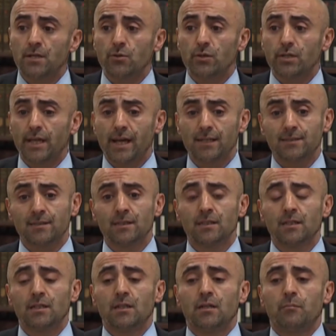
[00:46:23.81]
and no gas,
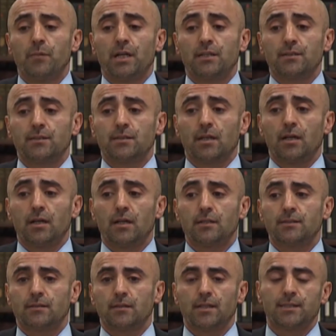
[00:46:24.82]
but it's, uh,
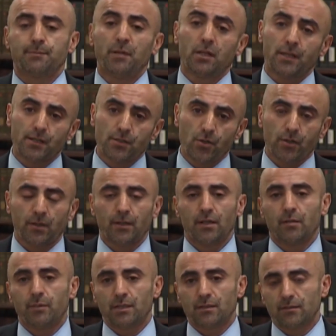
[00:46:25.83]
it's, it's building
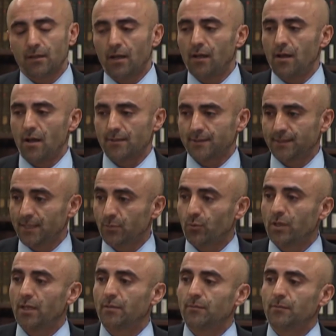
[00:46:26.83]
nuclear, but I'll see it
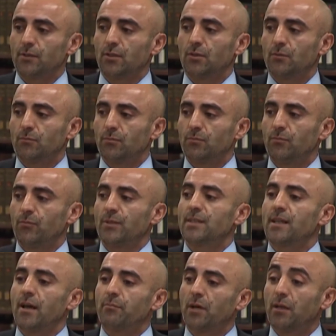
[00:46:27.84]
when I, you know, when
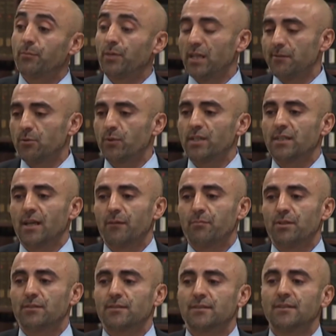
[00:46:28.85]
it happens. I'll believe it when it
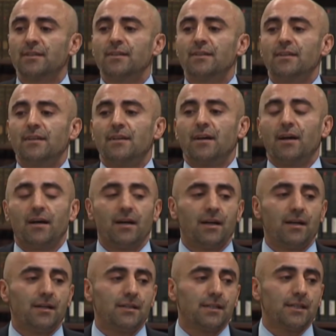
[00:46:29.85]
happens.
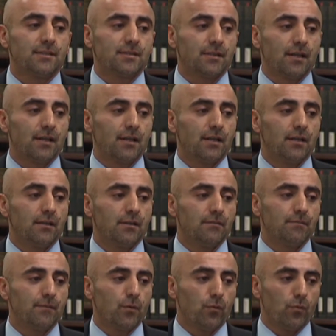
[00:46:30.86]
Uh, it's uh,
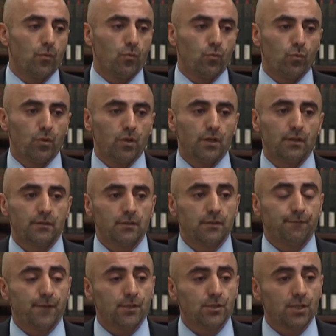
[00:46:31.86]
uh,
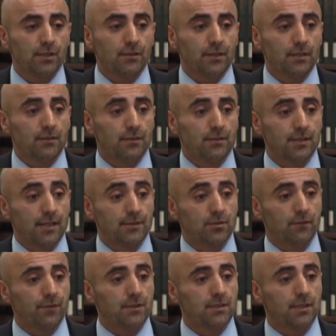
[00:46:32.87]
deficient in the
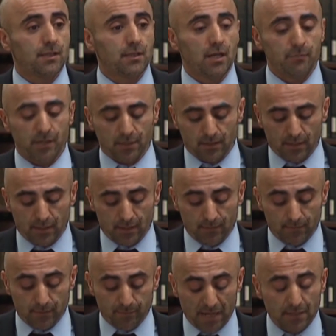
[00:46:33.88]
sense of its economic
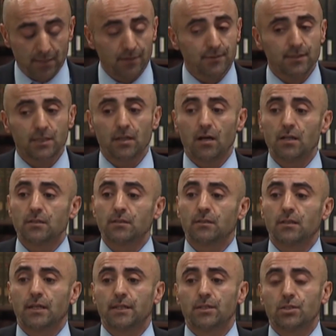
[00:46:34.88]
uh, dependency
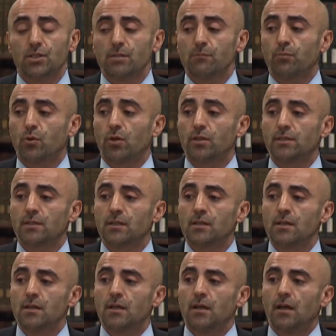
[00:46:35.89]
on energy imports.
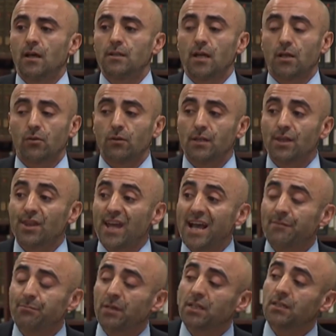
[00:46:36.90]
And not only
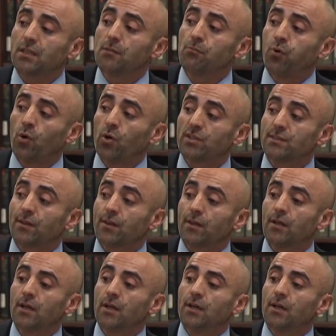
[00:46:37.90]
that, but it imports.